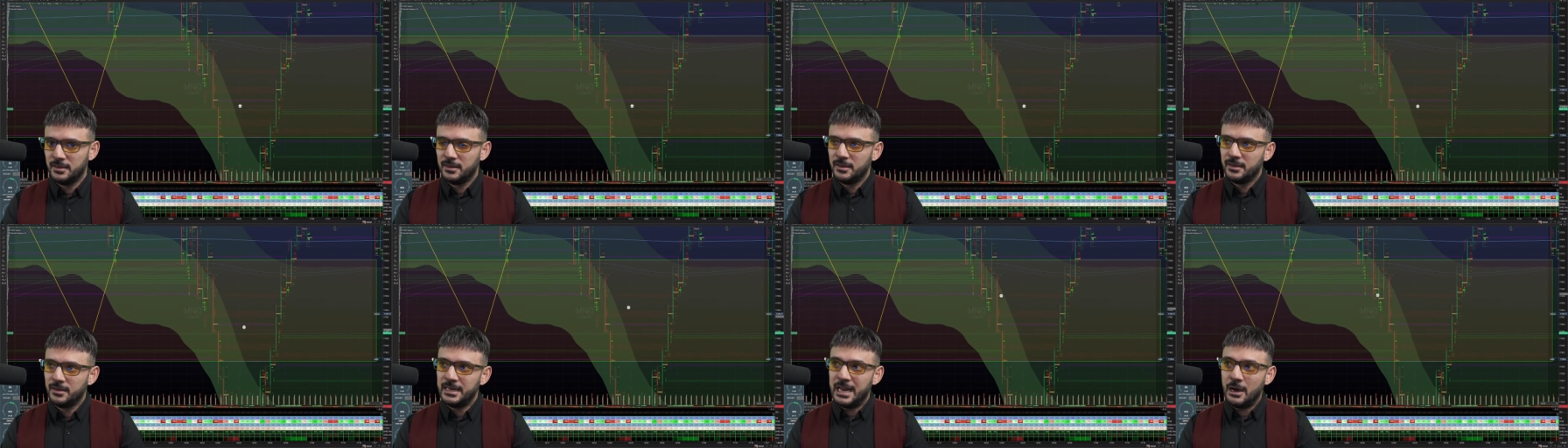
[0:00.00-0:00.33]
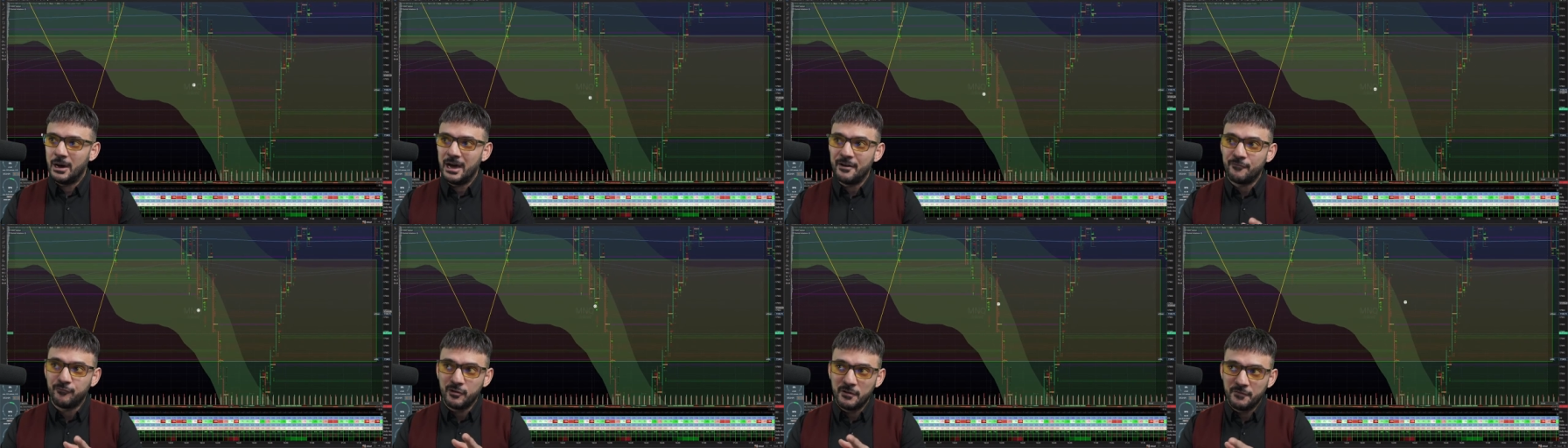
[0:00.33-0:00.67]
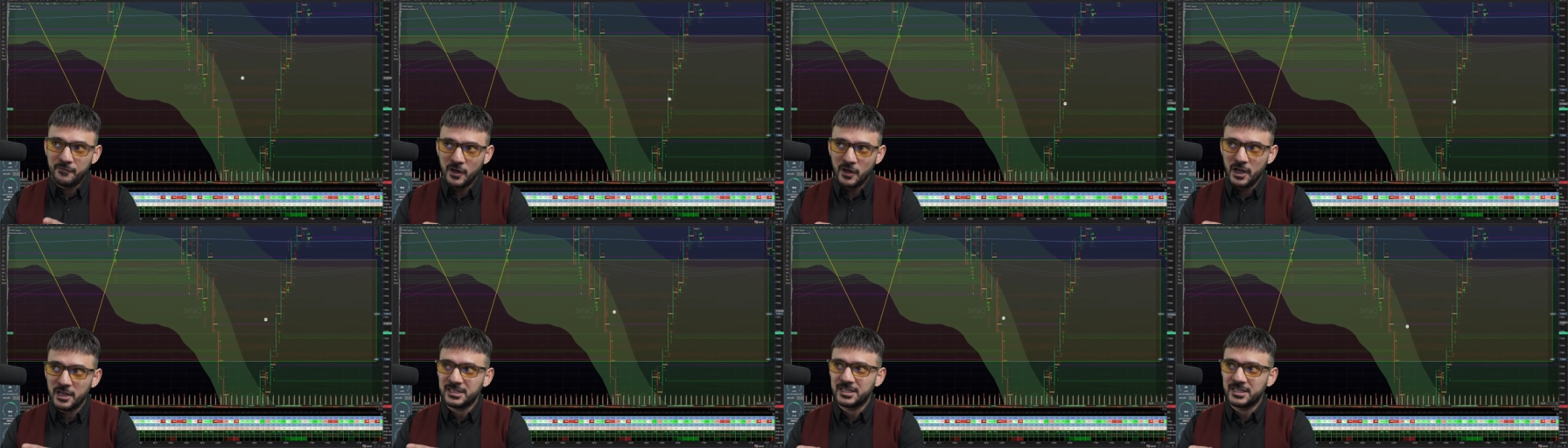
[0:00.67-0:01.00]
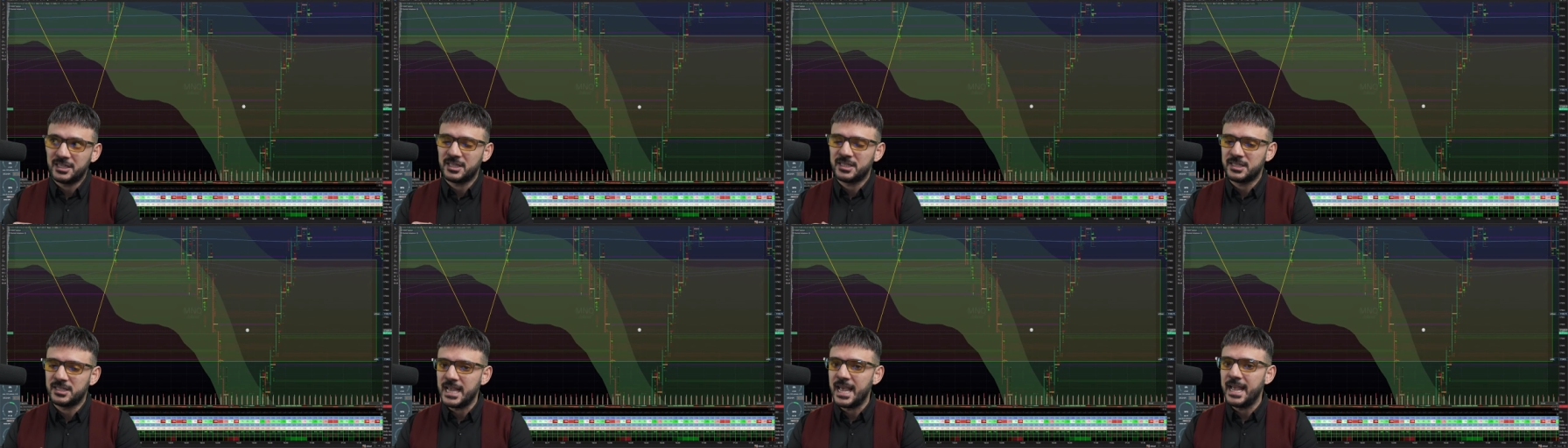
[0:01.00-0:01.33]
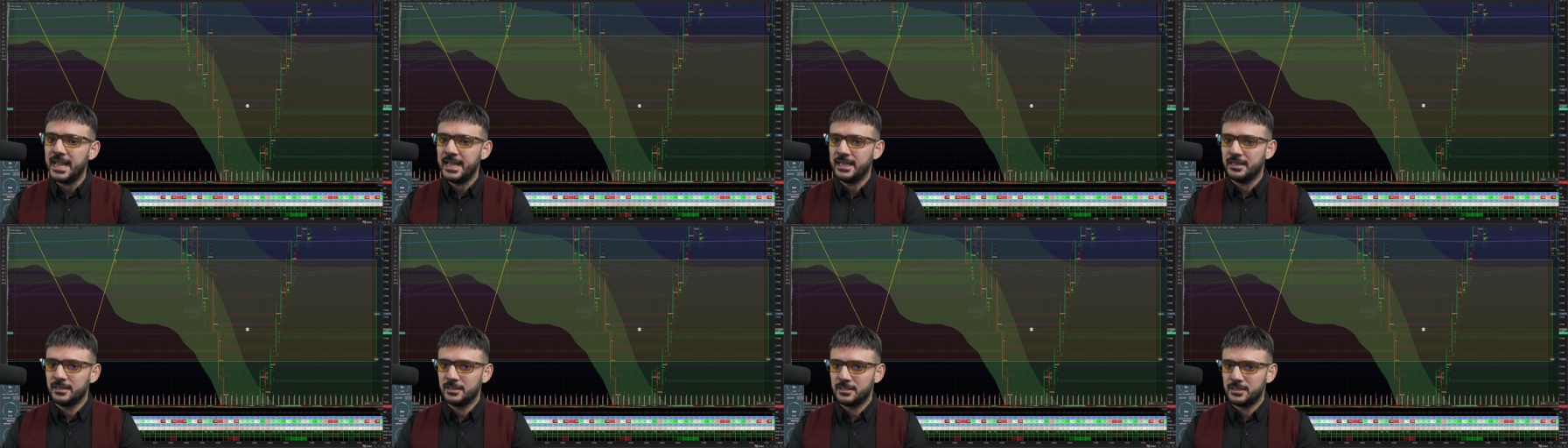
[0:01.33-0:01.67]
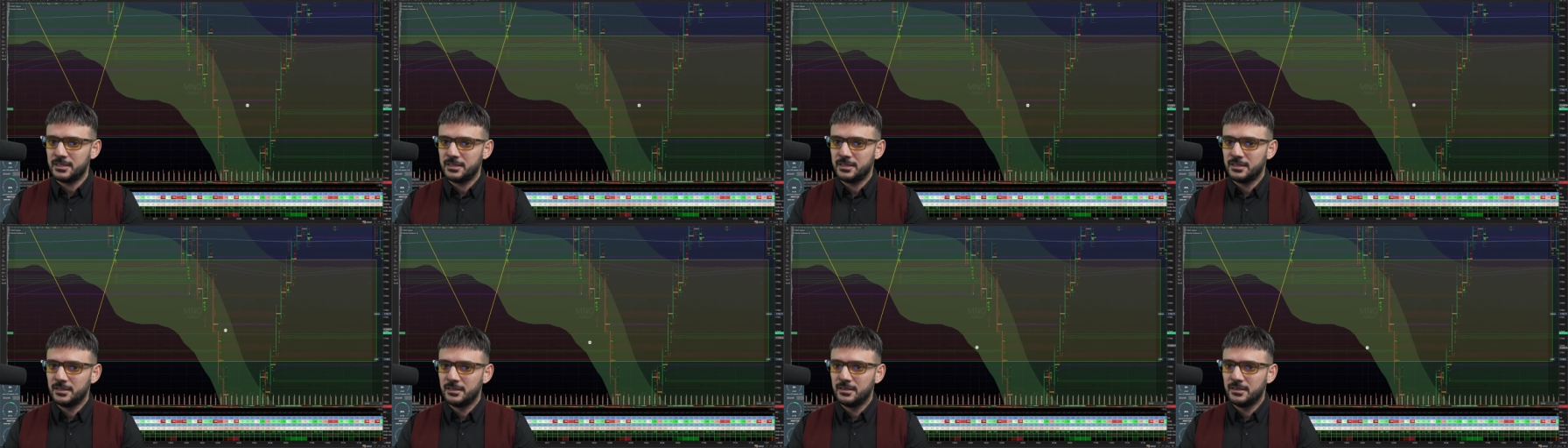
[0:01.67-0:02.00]
Now I've reversed the settings,
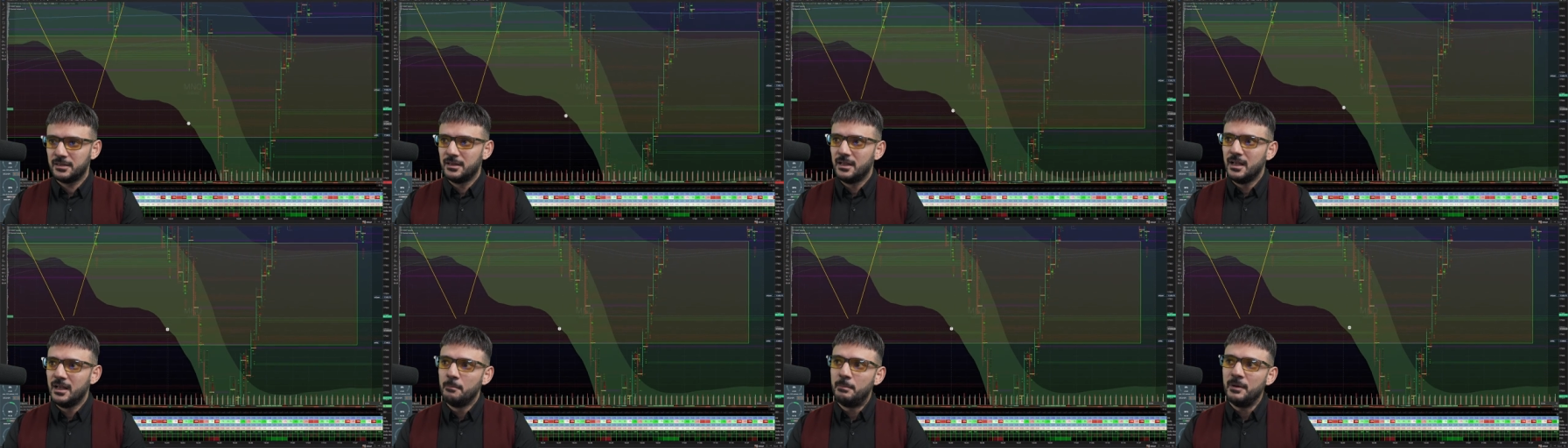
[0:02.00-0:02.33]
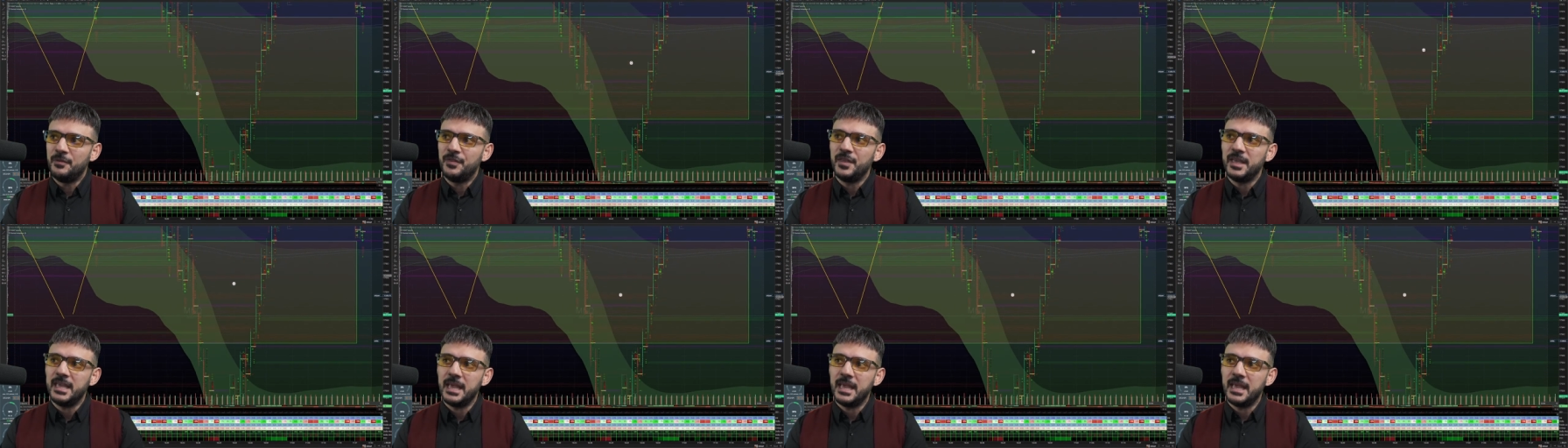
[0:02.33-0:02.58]
but the